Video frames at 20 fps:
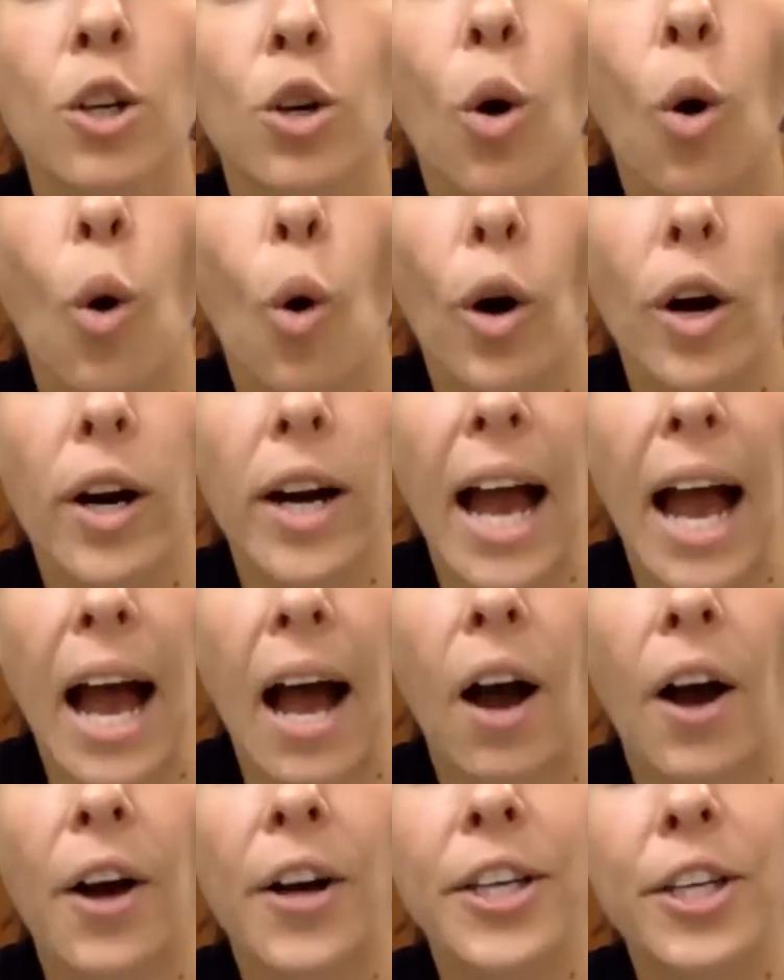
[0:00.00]

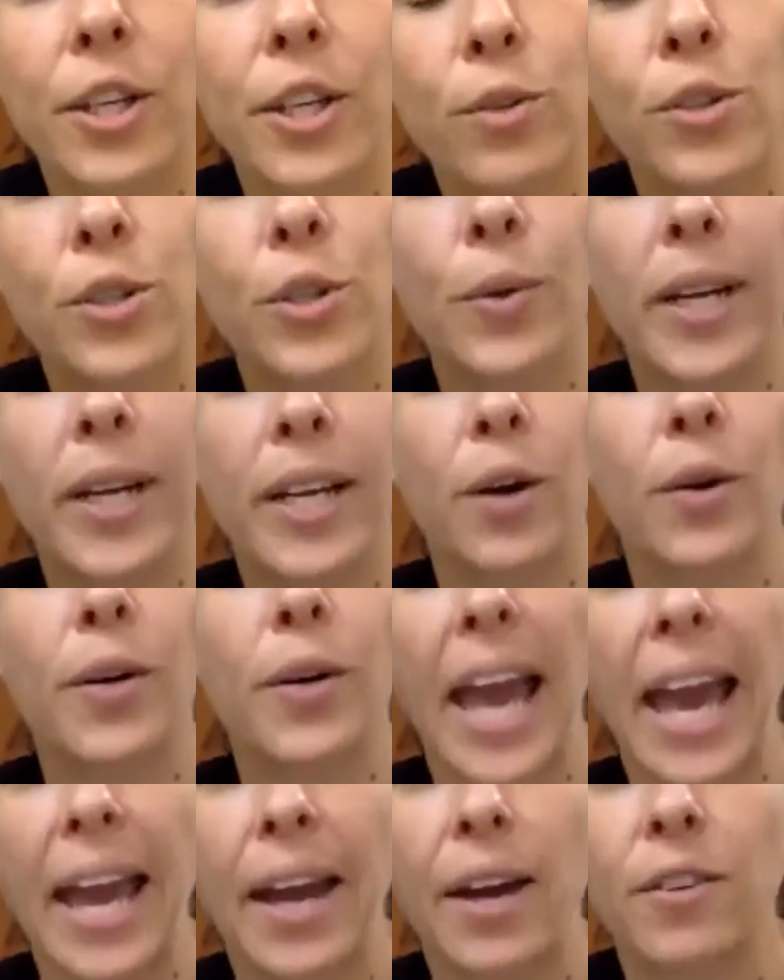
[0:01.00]
Cora, are you doing
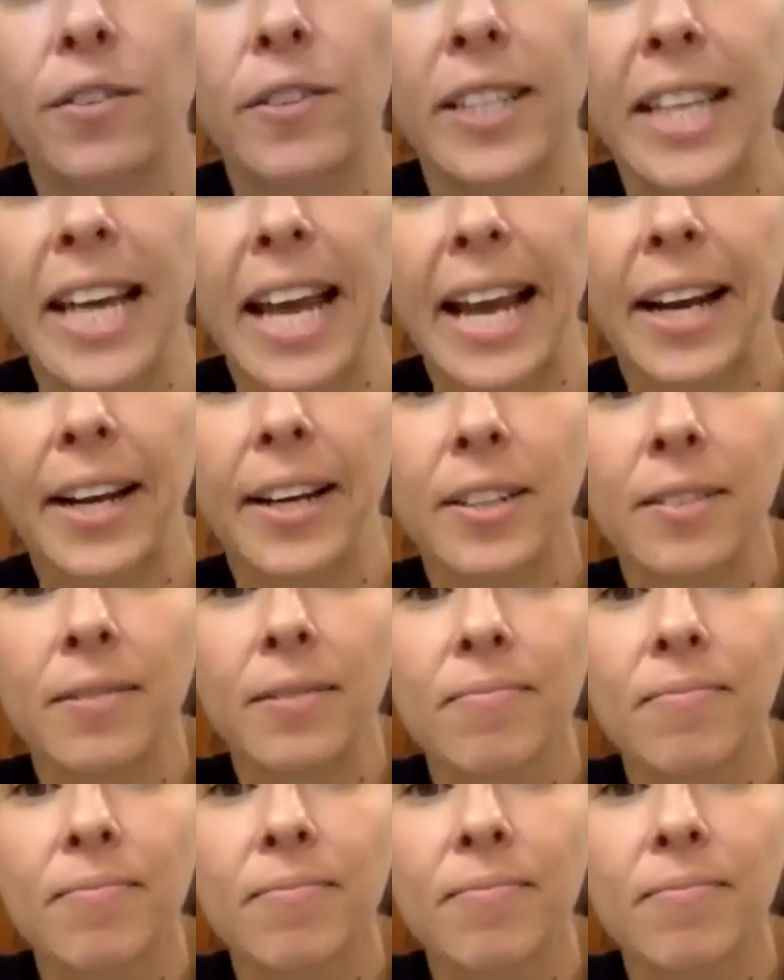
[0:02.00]
okay over there?